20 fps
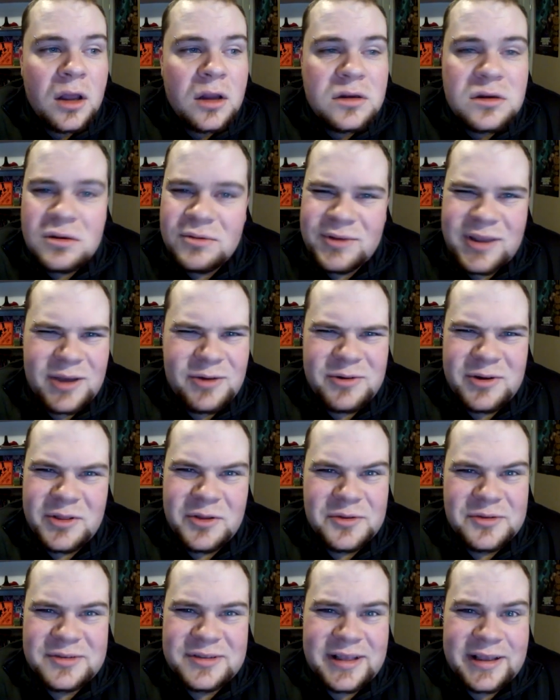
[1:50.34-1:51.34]
Don't get one of
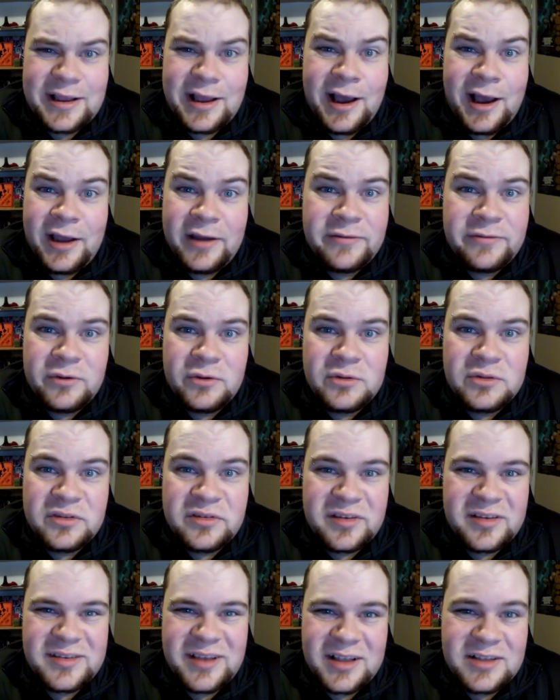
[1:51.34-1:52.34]
those like iPhones
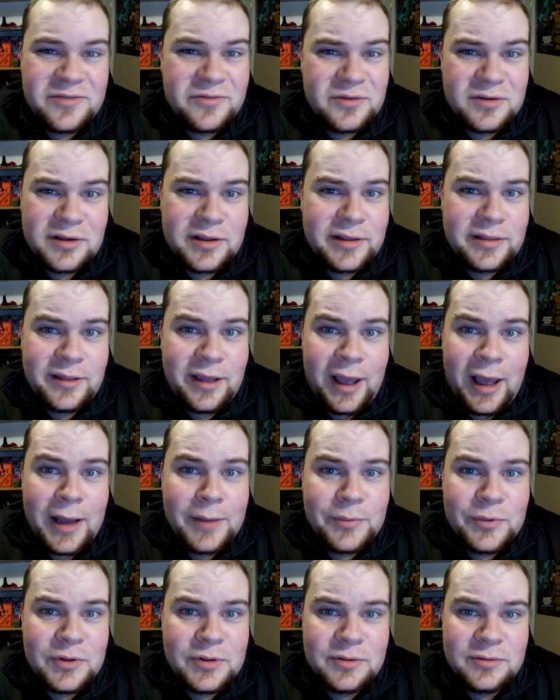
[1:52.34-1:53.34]
because that's for like the
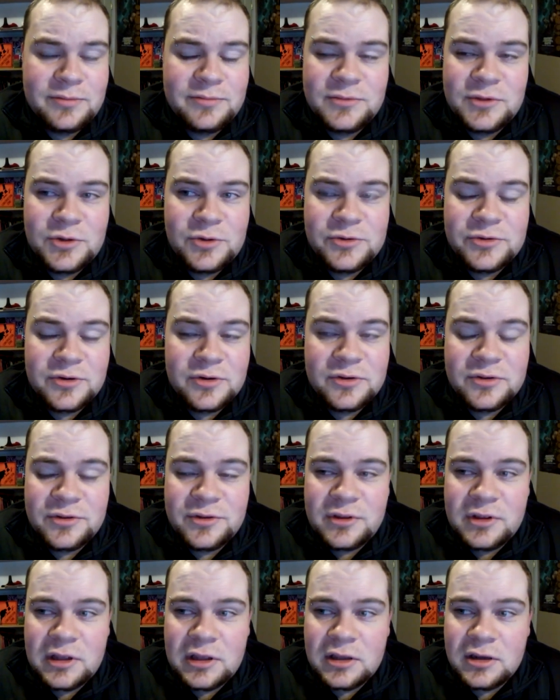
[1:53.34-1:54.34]
Apple
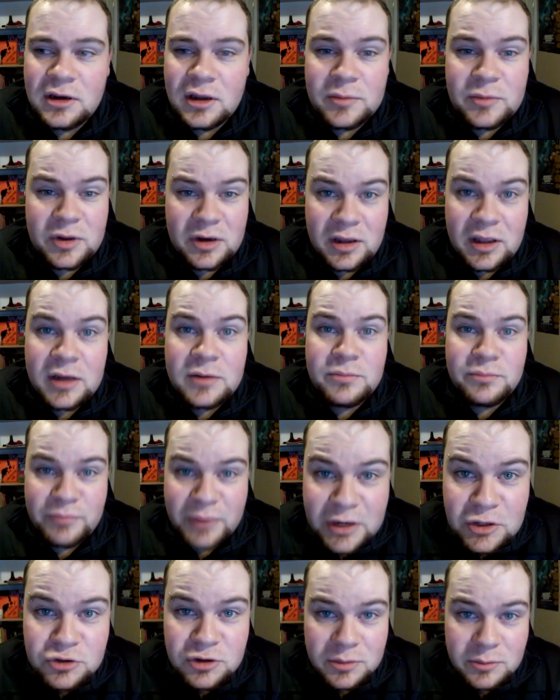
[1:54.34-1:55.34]
losers, and I'm gonna get in
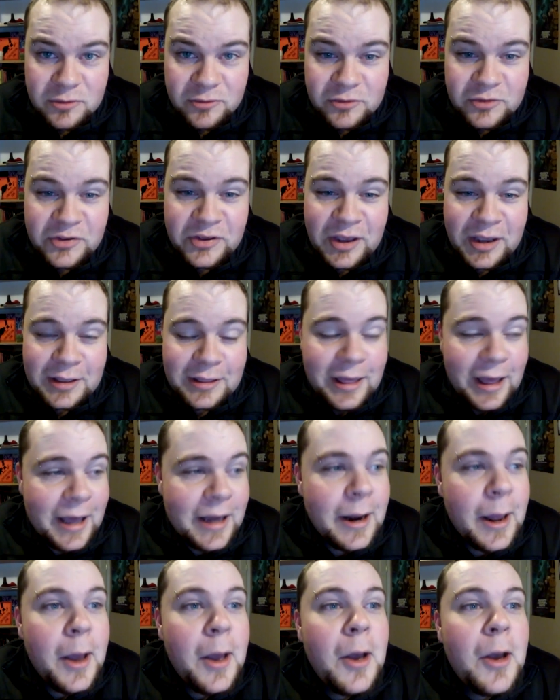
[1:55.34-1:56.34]
big trouble for saying
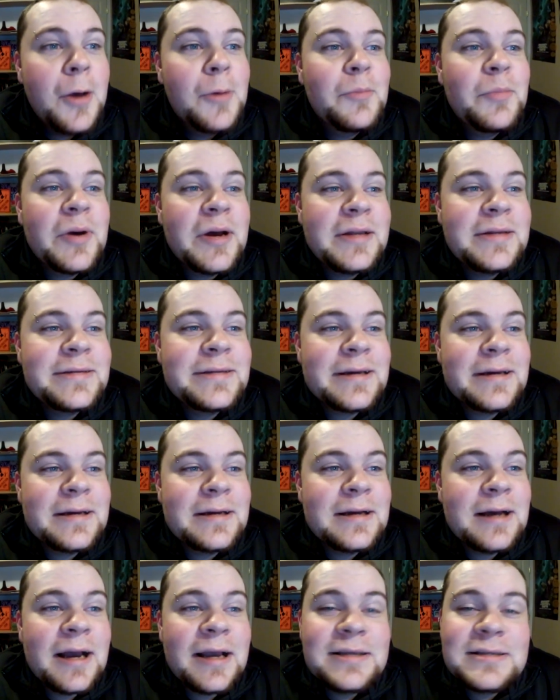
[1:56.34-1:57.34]
that. But
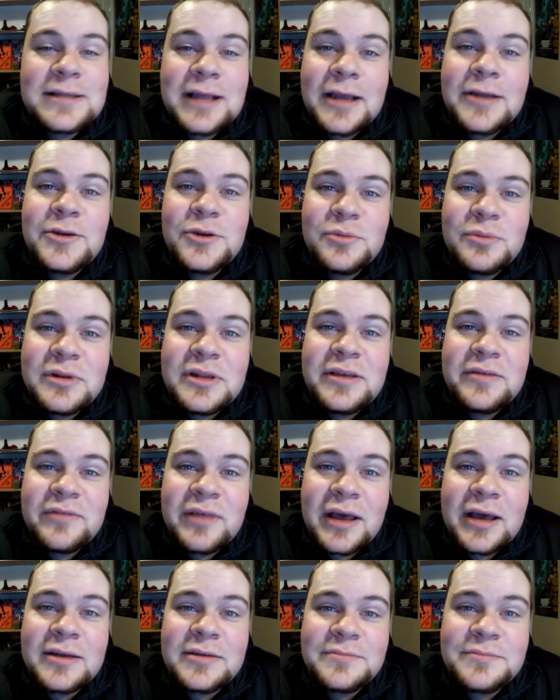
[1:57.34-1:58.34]
uh, I I do believe
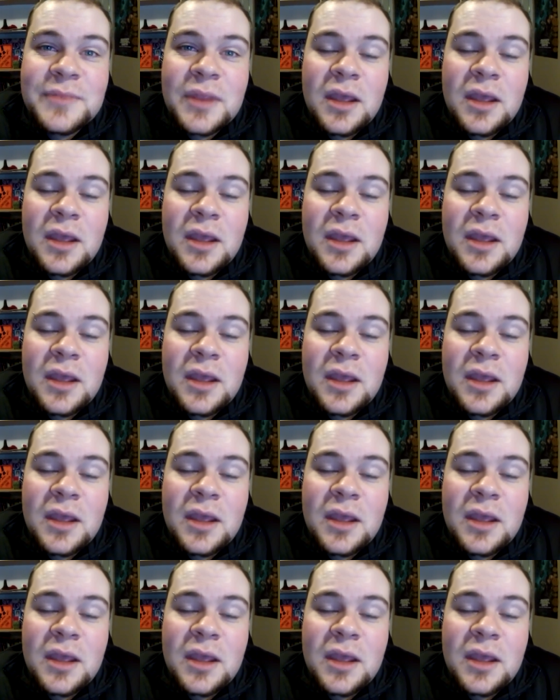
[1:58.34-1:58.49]
that.